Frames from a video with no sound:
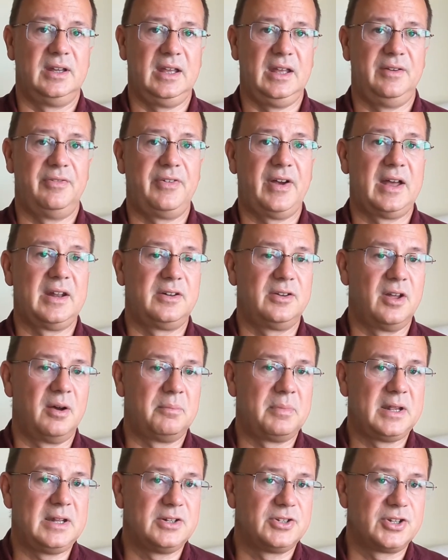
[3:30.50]
if I'd
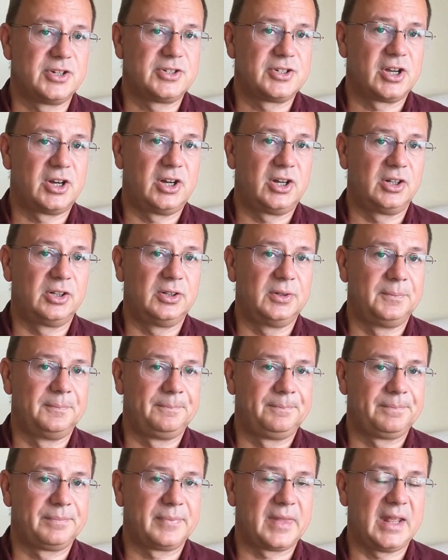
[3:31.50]
not been so tall.
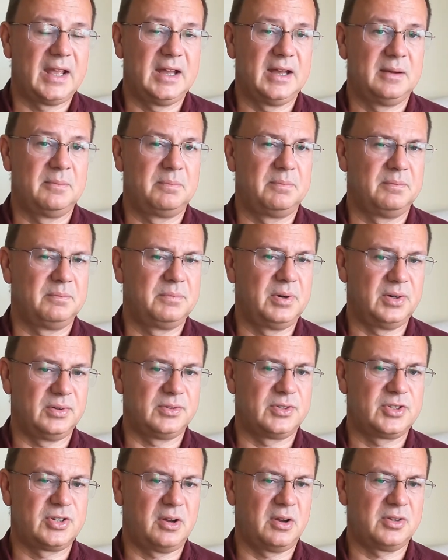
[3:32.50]

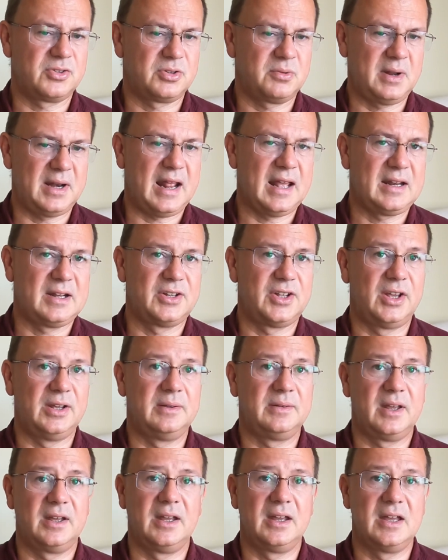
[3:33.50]
But so I went and had
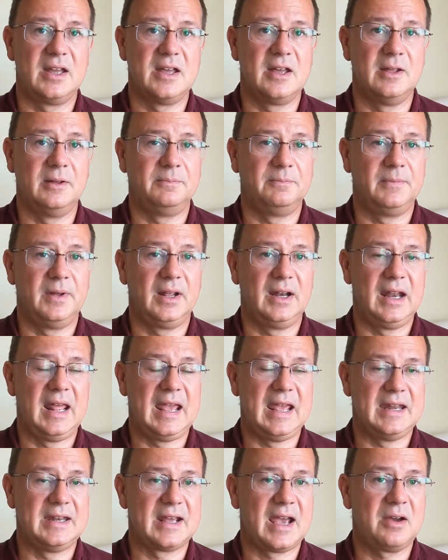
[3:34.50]
a
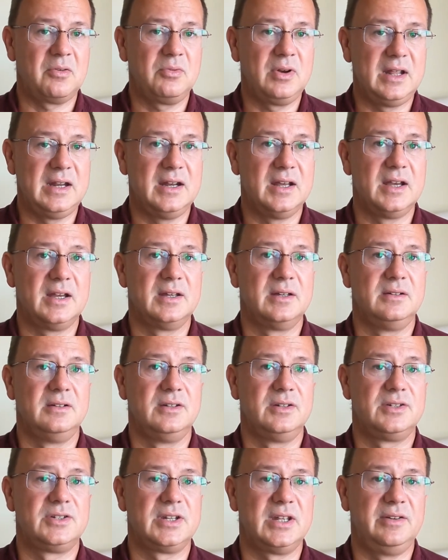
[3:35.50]
lay down in a
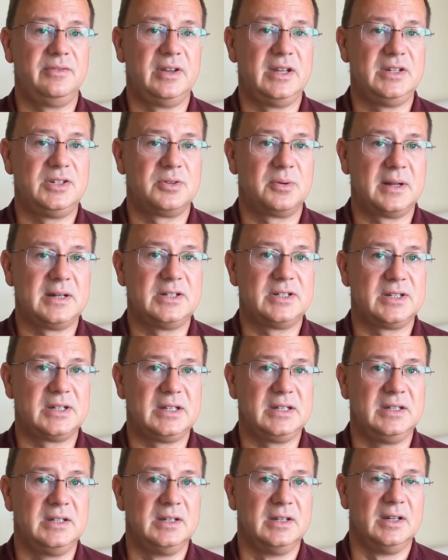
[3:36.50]

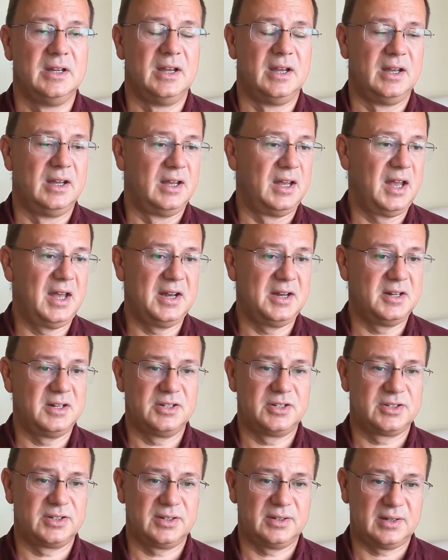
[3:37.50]
CV20
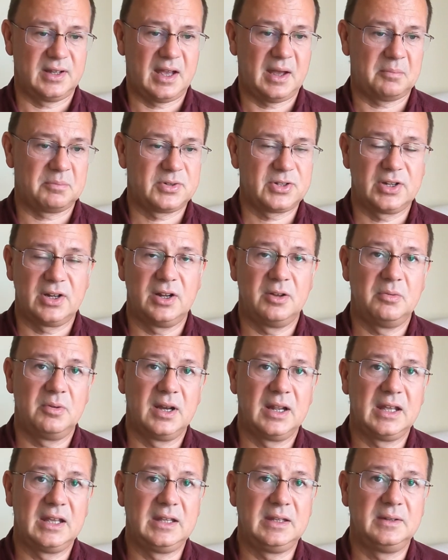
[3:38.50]
and
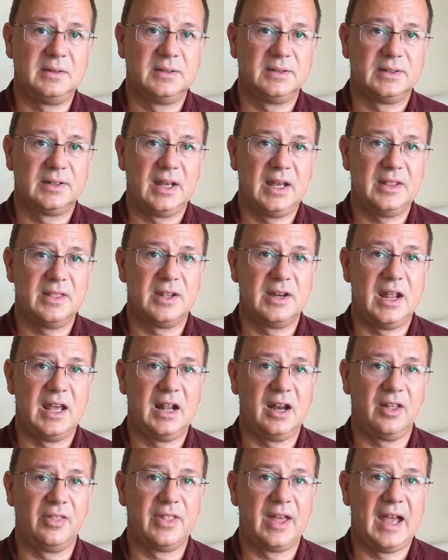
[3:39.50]
absolutely hit the
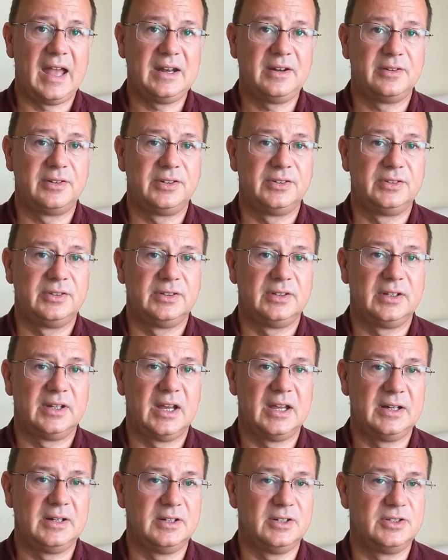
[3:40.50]
nail on the head.
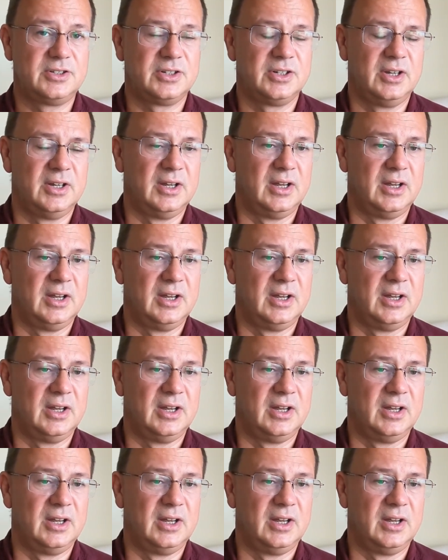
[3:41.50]
And